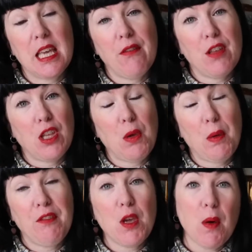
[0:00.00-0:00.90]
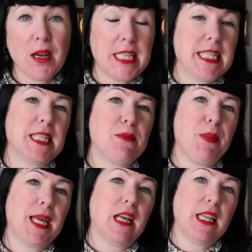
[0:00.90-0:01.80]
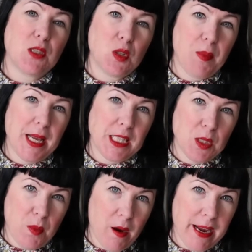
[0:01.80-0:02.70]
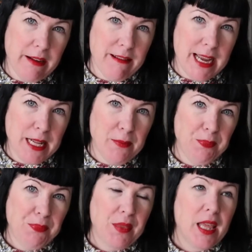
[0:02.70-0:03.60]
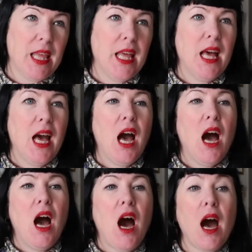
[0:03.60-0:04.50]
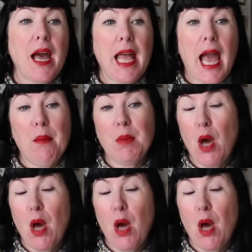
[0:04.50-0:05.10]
given you a few ideas and been a little bit inspiring. I am